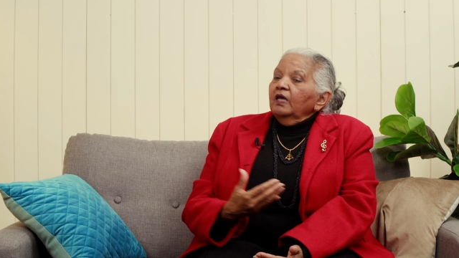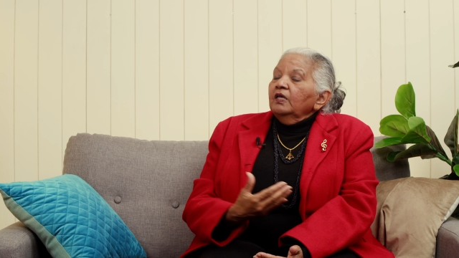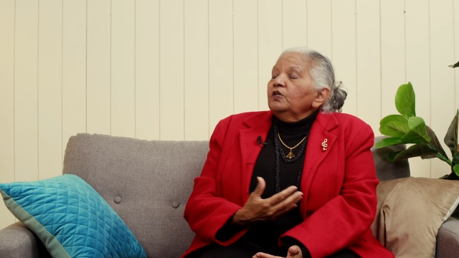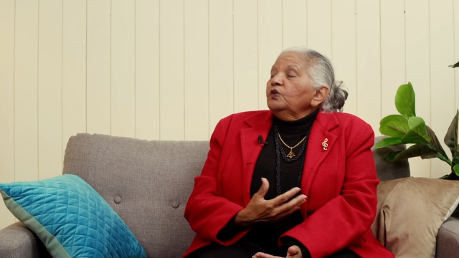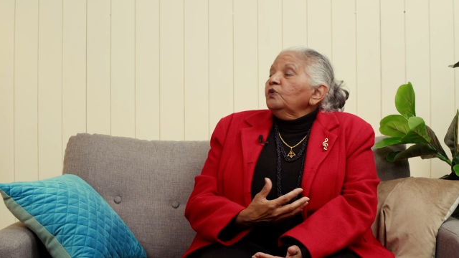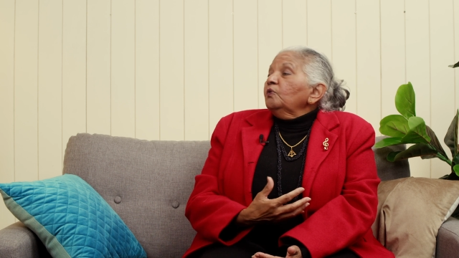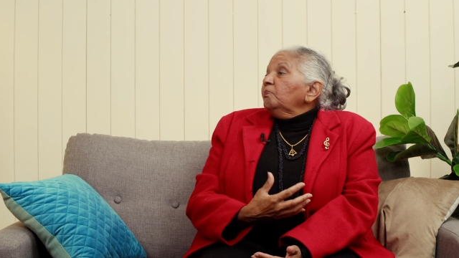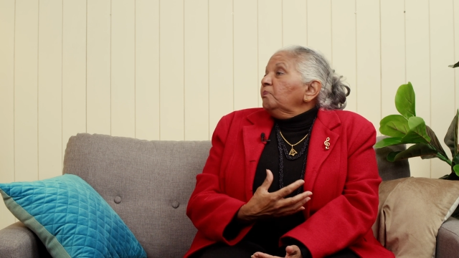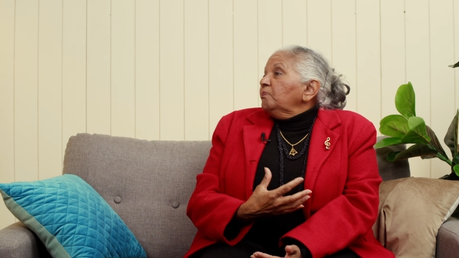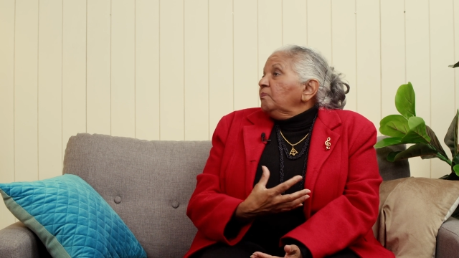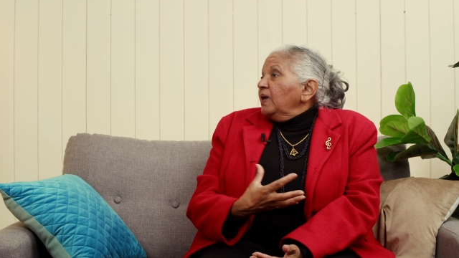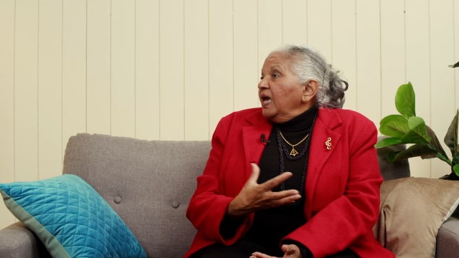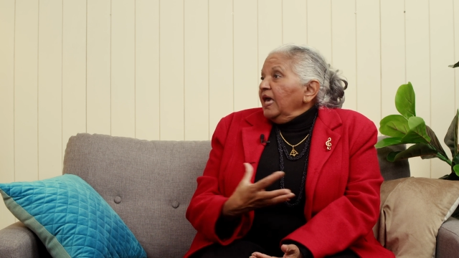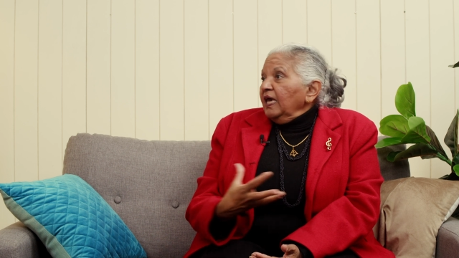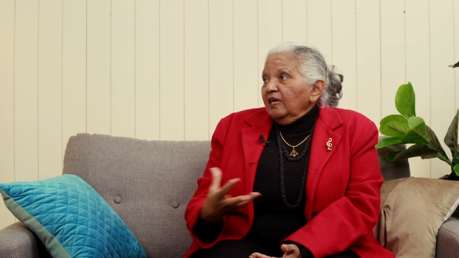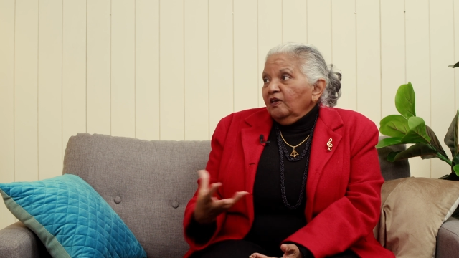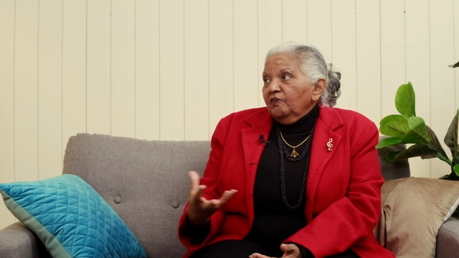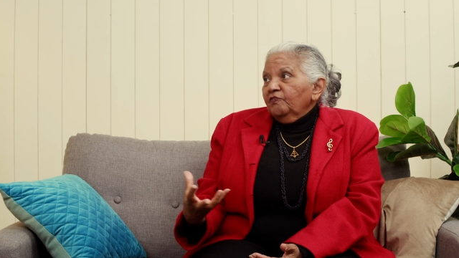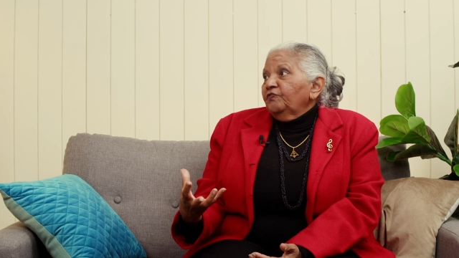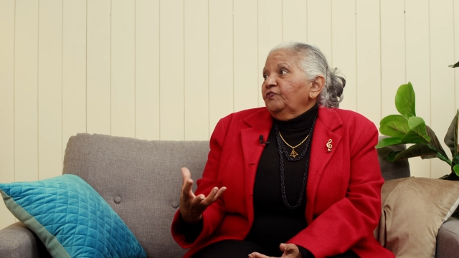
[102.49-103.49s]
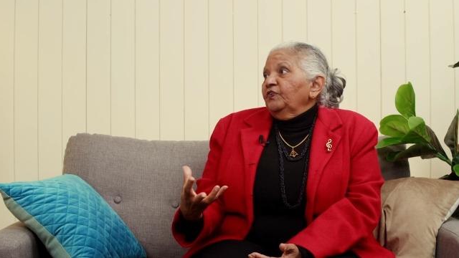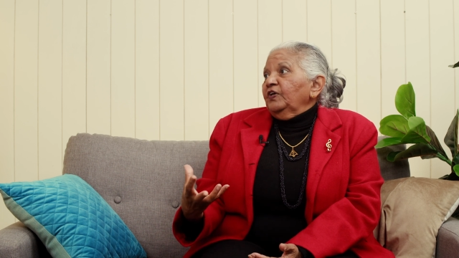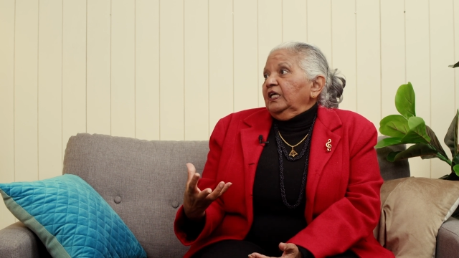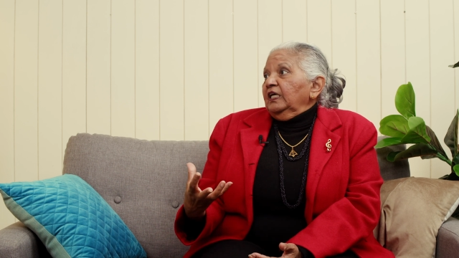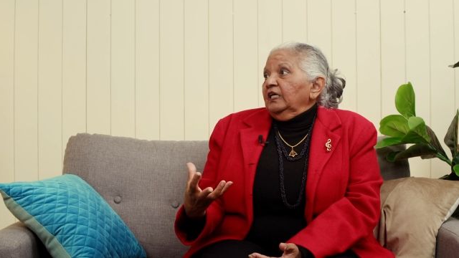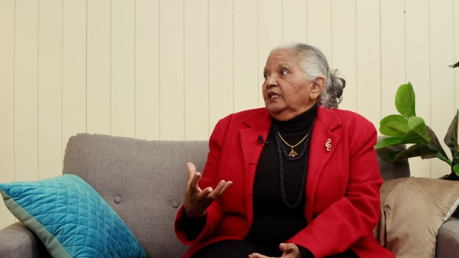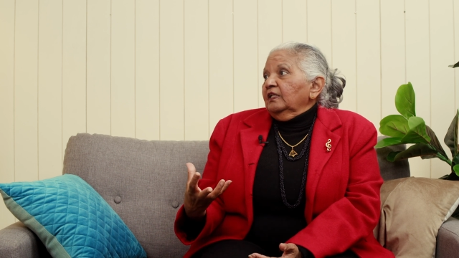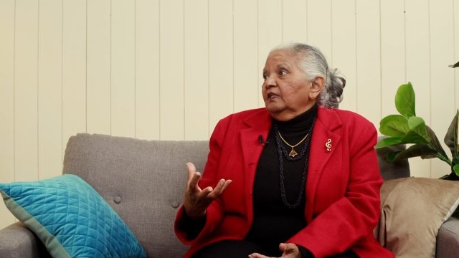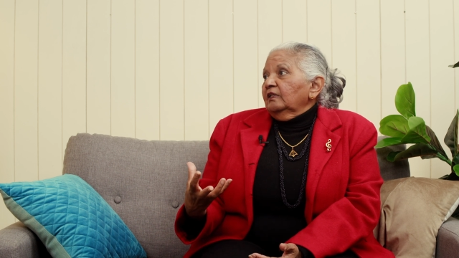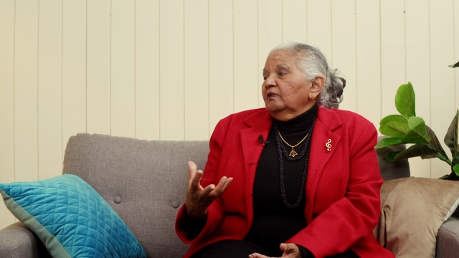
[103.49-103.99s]
you may
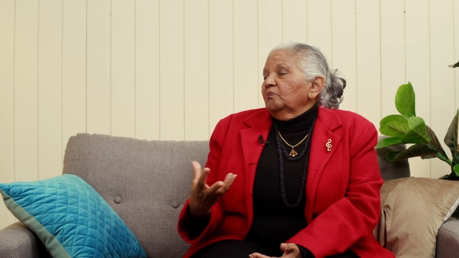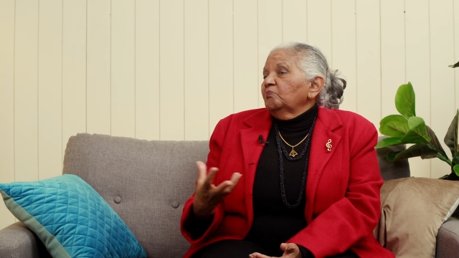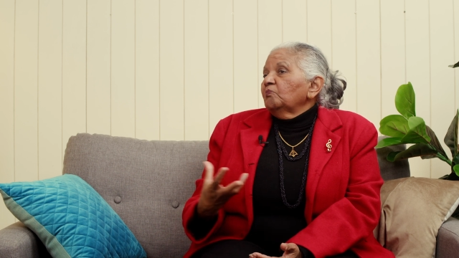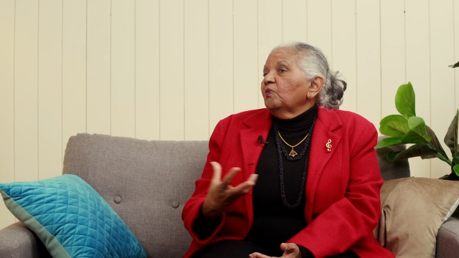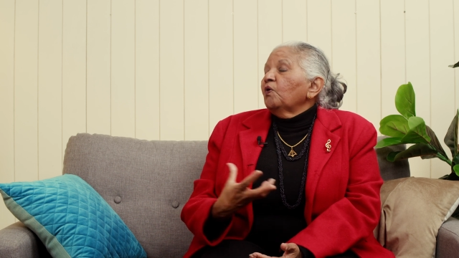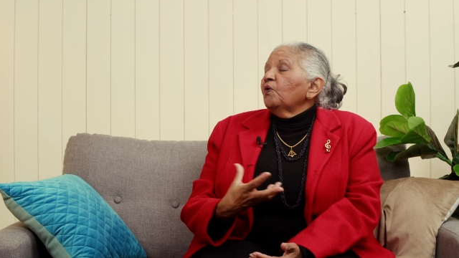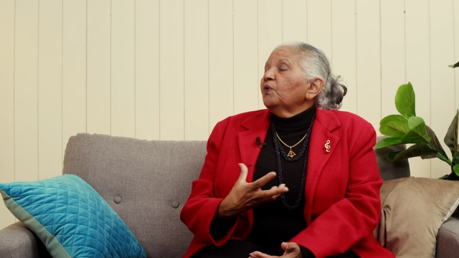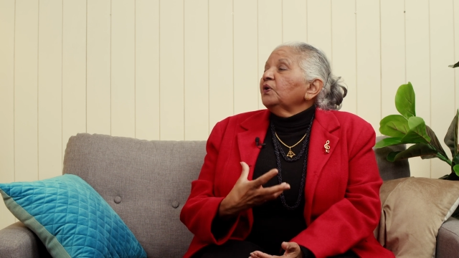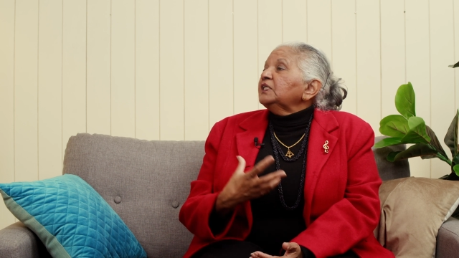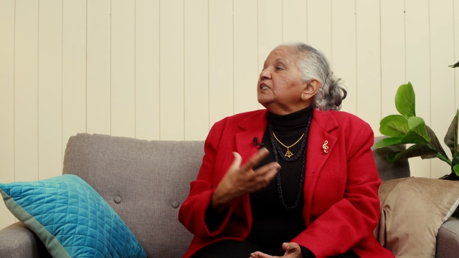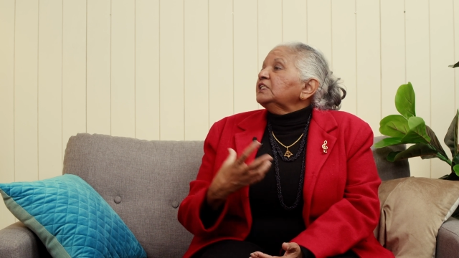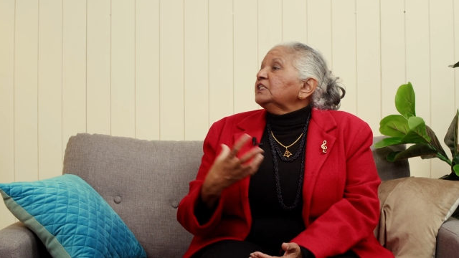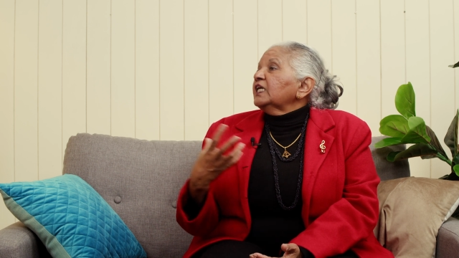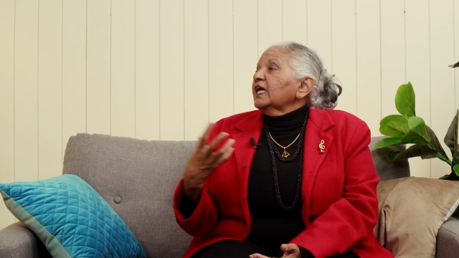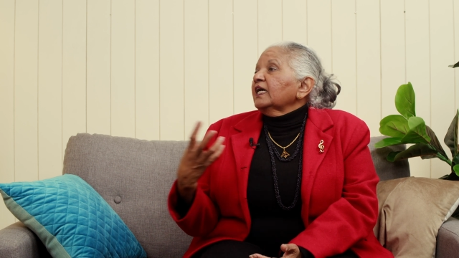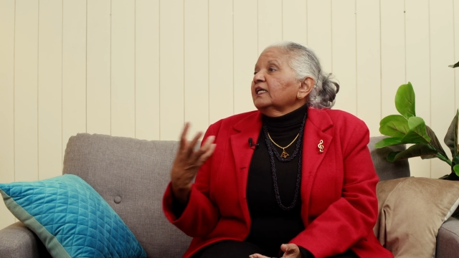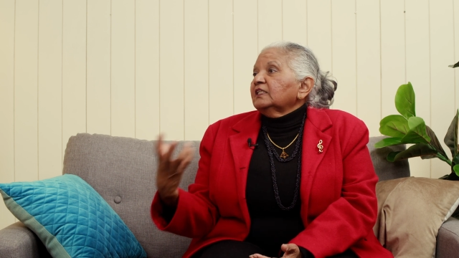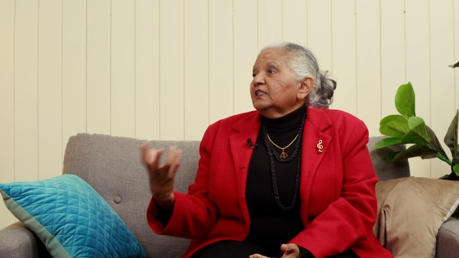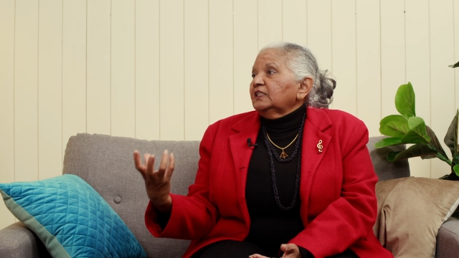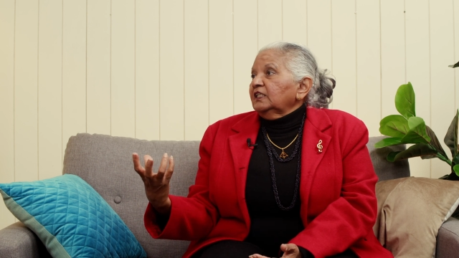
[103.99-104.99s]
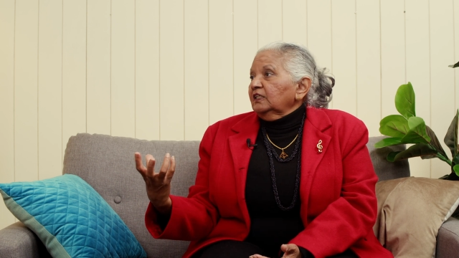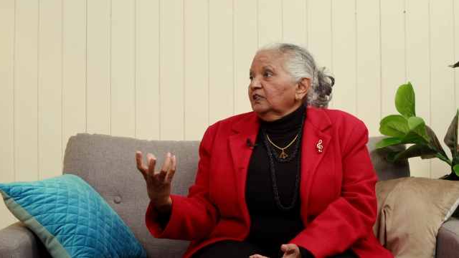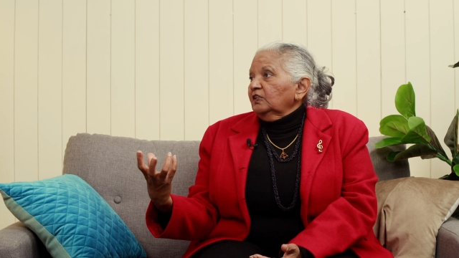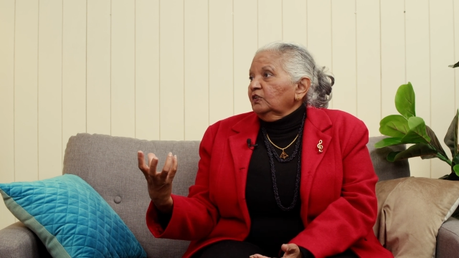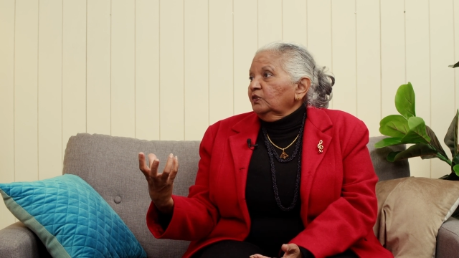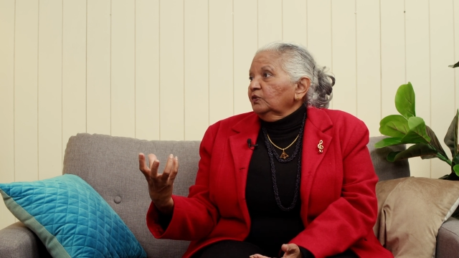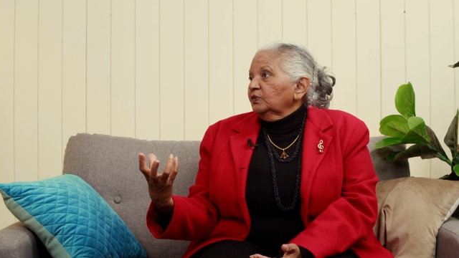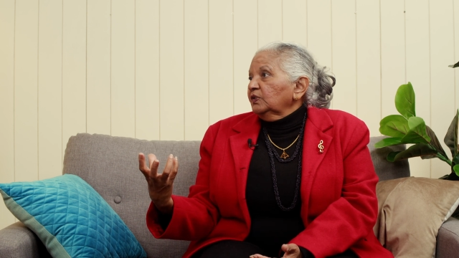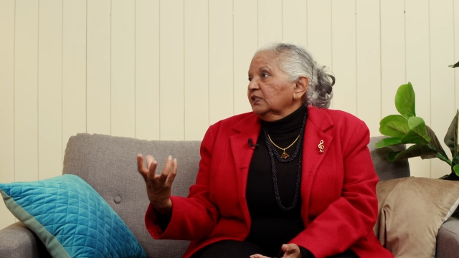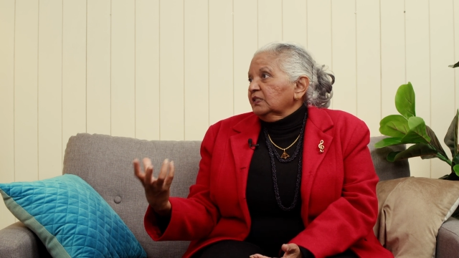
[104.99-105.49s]
feel more
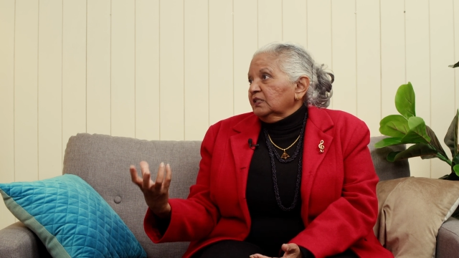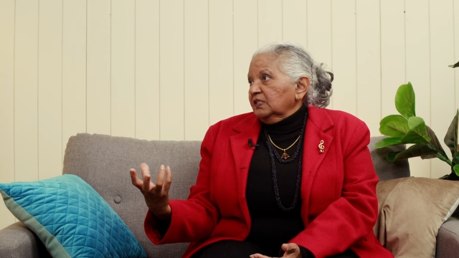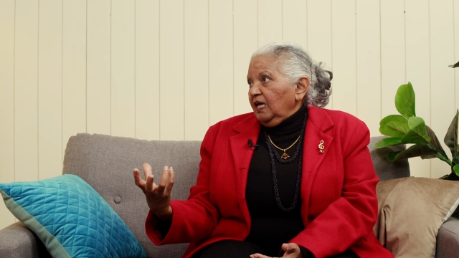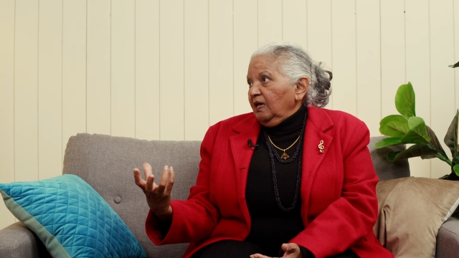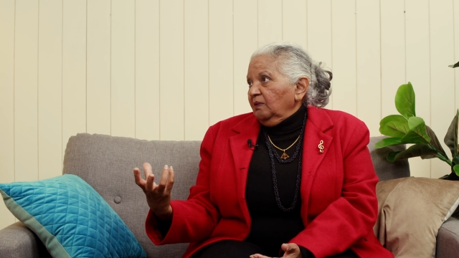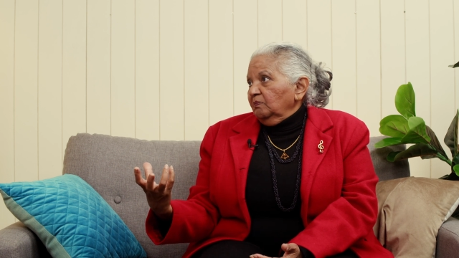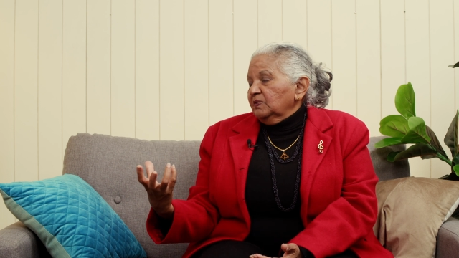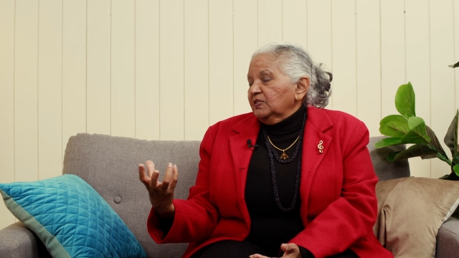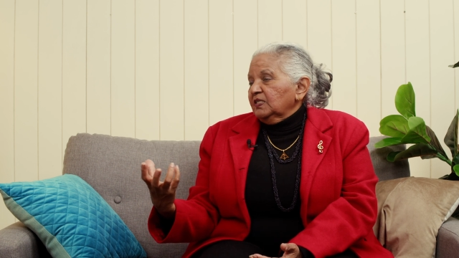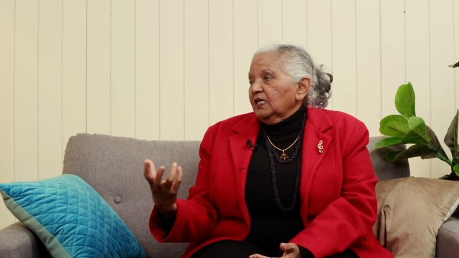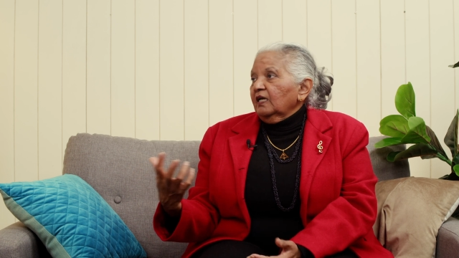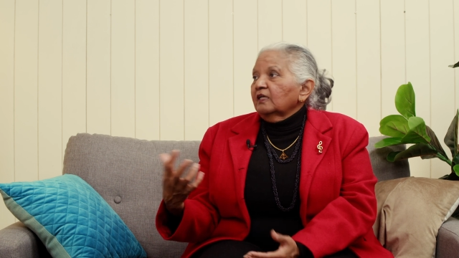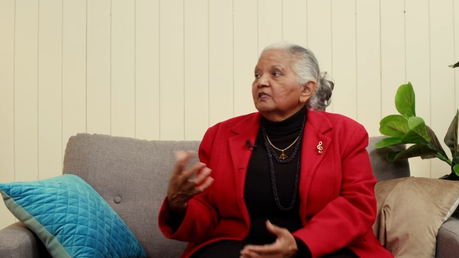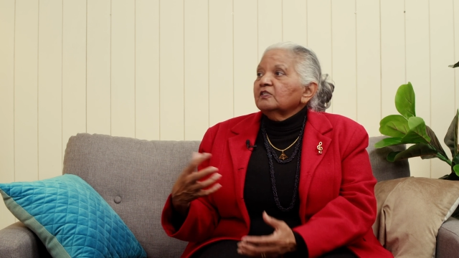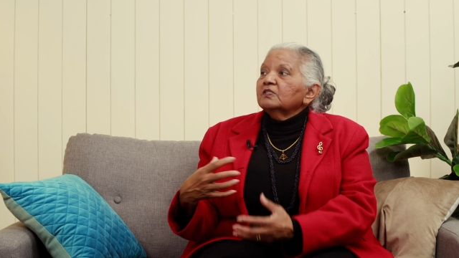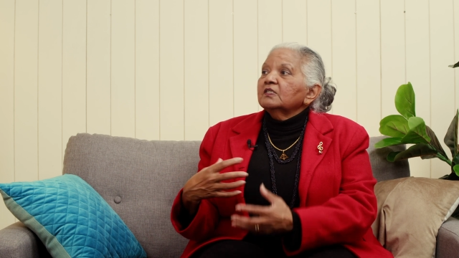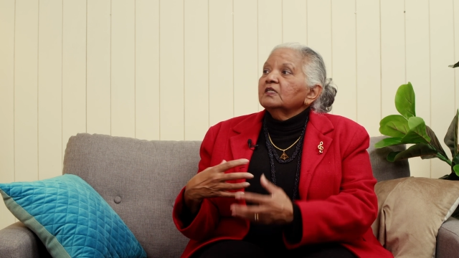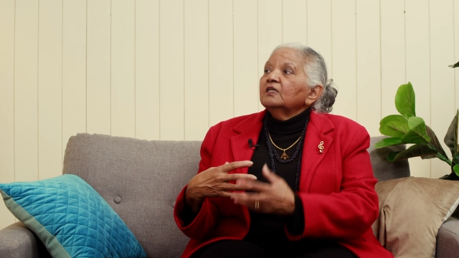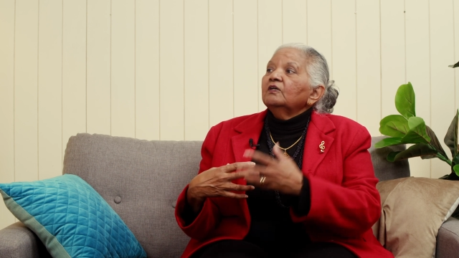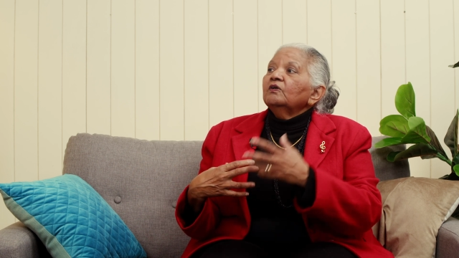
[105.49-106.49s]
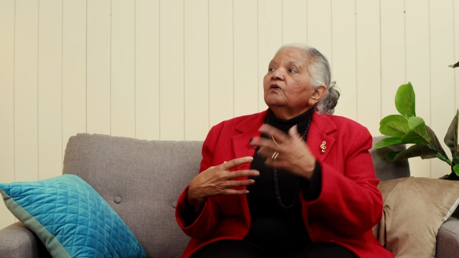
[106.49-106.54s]
attracted to the same sex